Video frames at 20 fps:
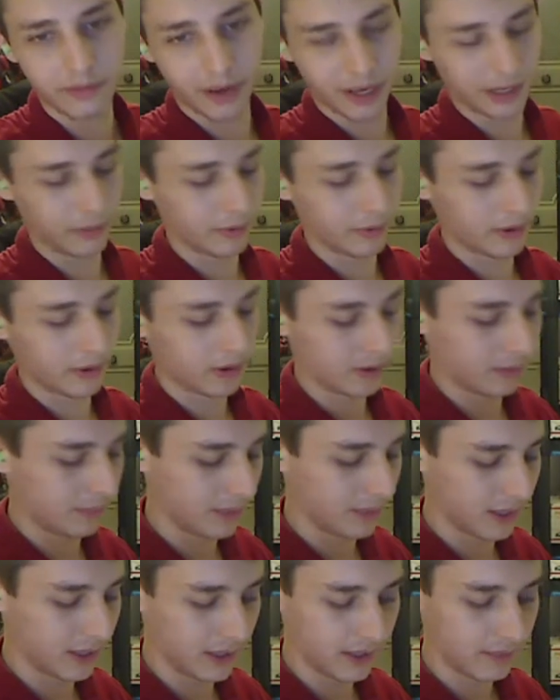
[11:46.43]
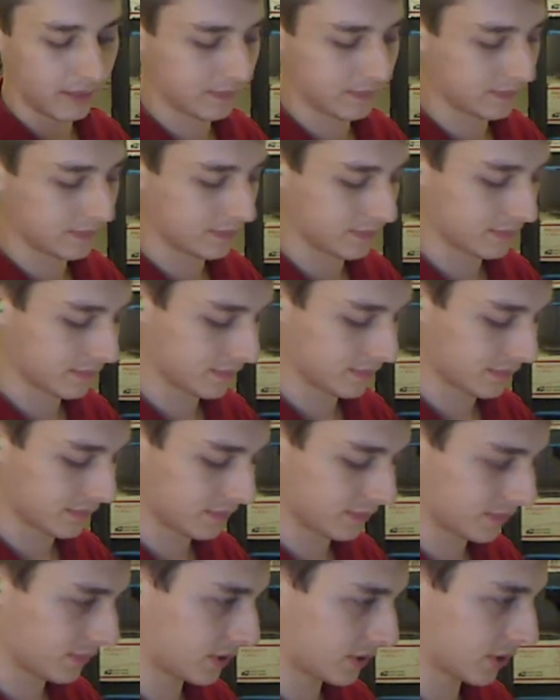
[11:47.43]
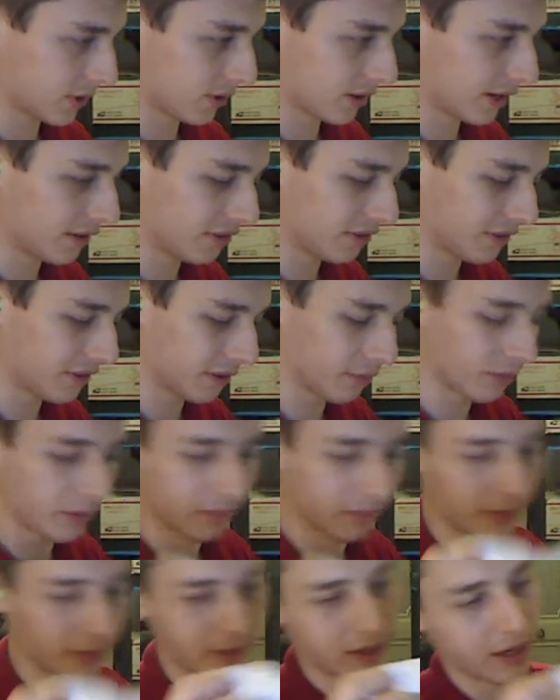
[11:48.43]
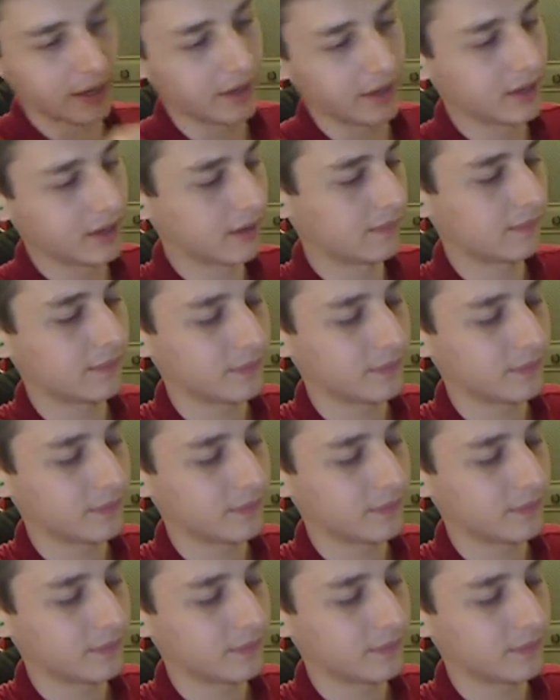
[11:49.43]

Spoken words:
we're going to be showcasing one more item